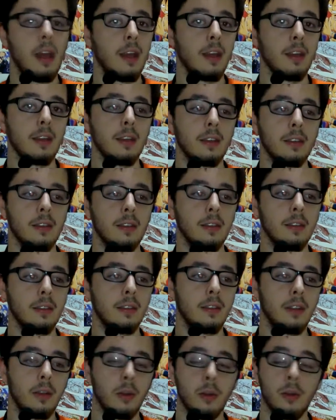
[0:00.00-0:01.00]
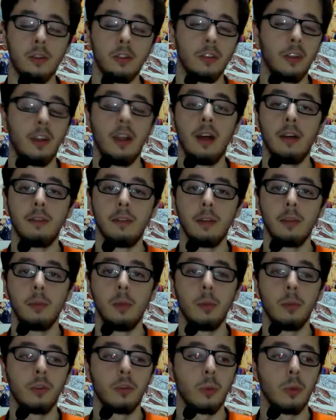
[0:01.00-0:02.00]
Like, there was a lot of fun
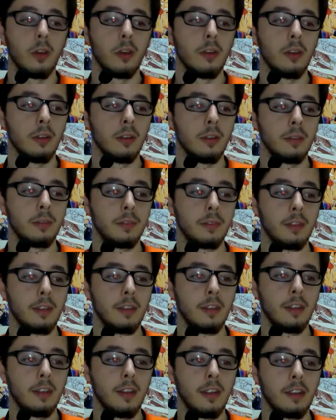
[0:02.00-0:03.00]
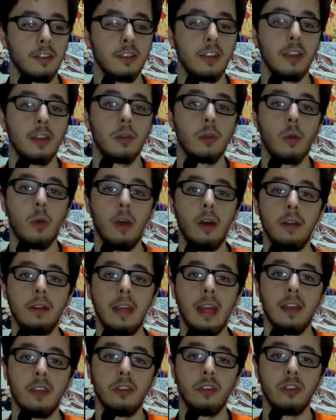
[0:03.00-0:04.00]
moments where, like, say,
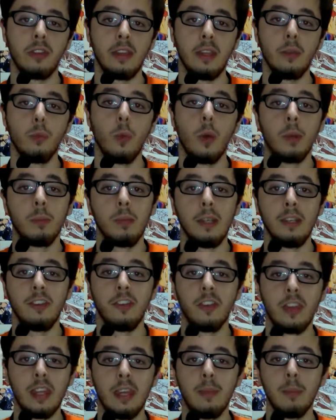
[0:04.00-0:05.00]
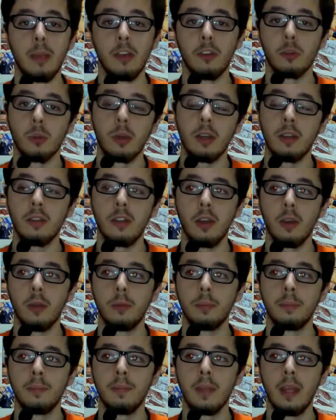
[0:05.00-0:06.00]
Krillin has the One Piece theme as
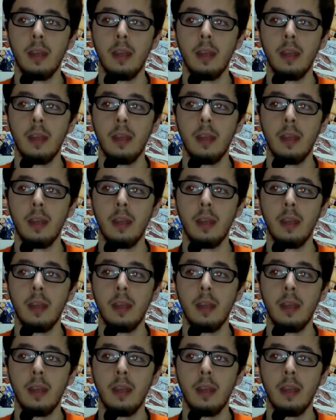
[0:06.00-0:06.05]
ringtone,